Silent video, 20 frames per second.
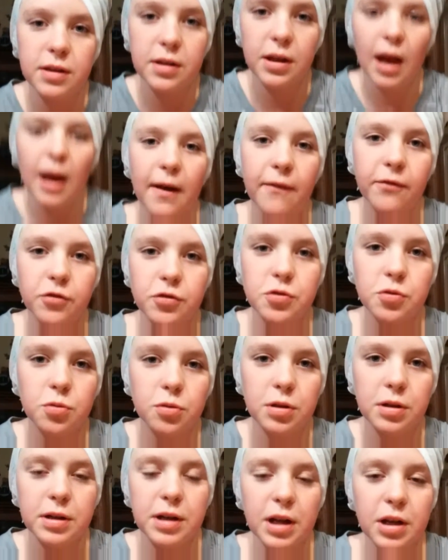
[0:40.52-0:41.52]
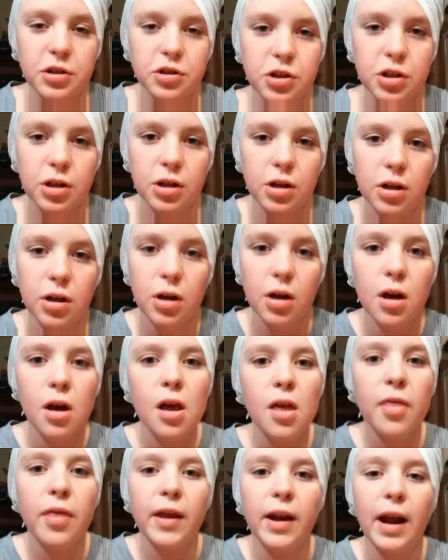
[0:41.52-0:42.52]
after school detention,
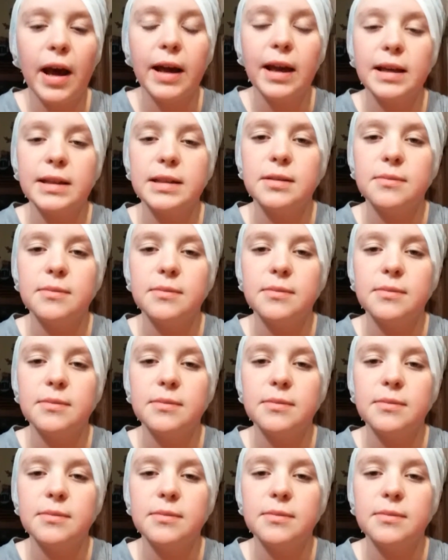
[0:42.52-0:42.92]
then I get